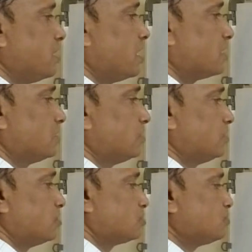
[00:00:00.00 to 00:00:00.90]
r.
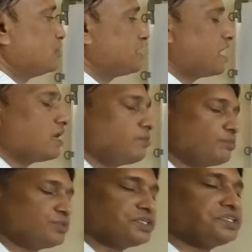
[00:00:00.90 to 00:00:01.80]
So with the help
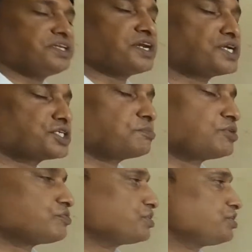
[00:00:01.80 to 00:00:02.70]
of the relation
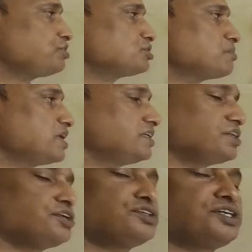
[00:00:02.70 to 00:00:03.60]
between reducible and
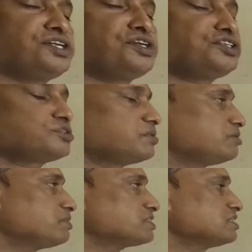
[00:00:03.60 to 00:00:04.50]
irreducible
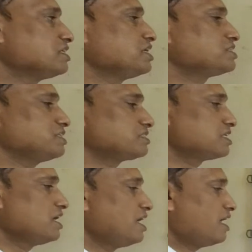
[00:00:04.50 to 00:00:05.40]
representations
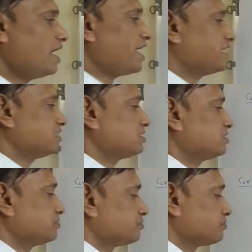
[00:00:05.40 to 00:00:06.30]
and
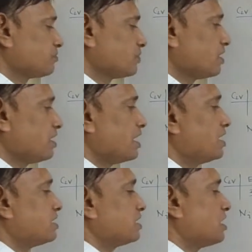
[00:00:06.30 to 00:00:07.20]

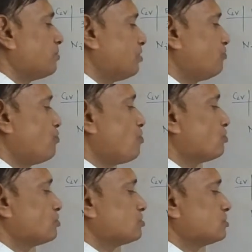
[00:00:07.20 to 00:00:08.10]
character table
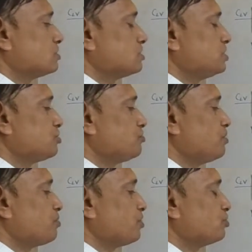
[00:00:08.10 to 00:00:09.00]
4, C to B
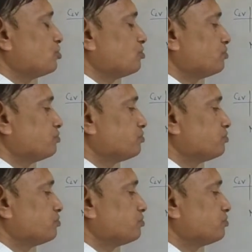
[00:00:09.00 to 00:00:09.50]
point group,